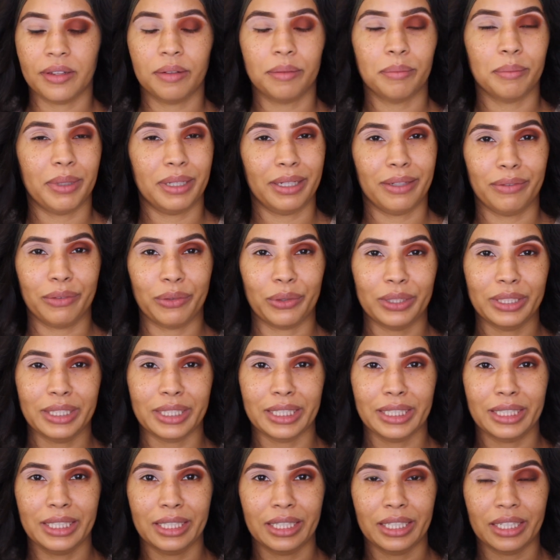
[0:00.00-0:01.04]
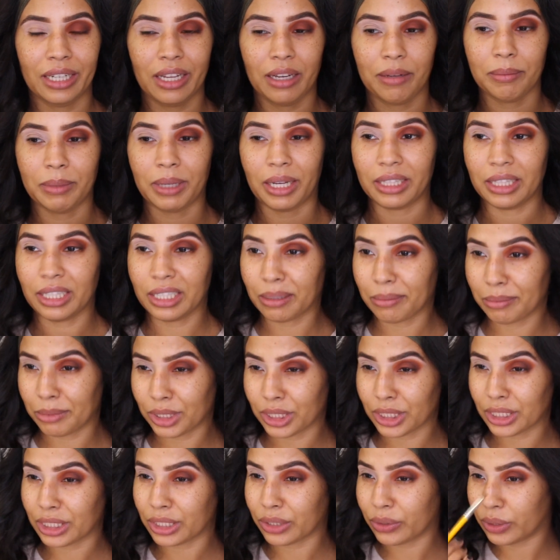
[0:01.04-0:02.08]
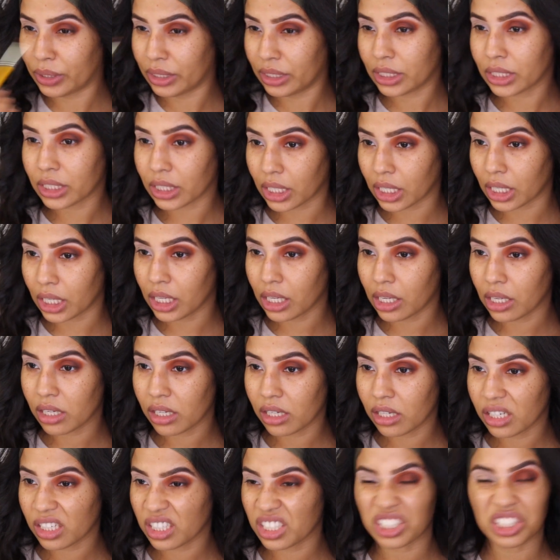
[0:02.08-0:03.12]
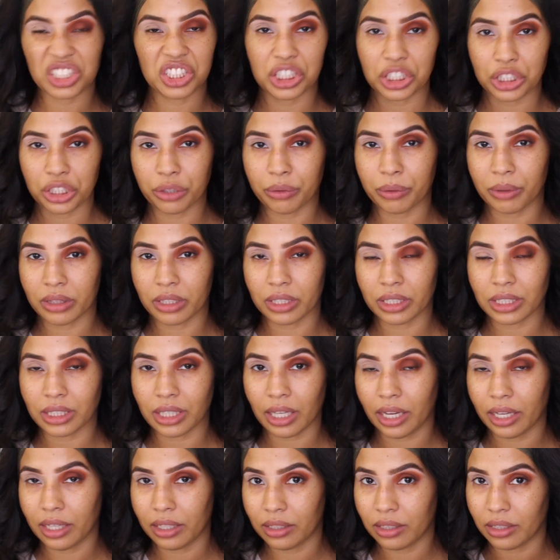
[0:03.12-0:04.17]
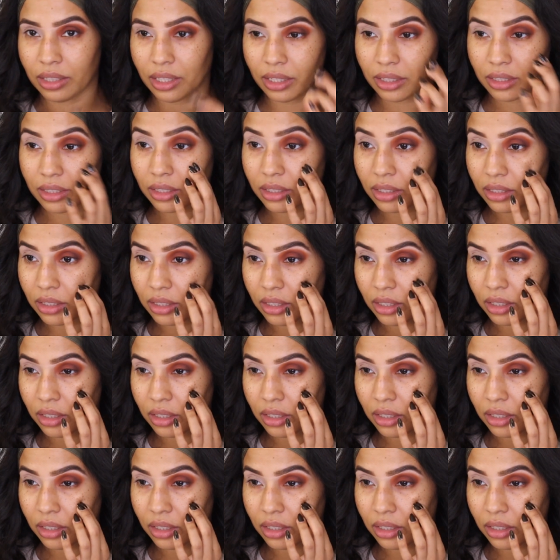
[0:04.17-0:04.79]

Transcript: but of course I didn't. I think I'm just going to continue with this eye and then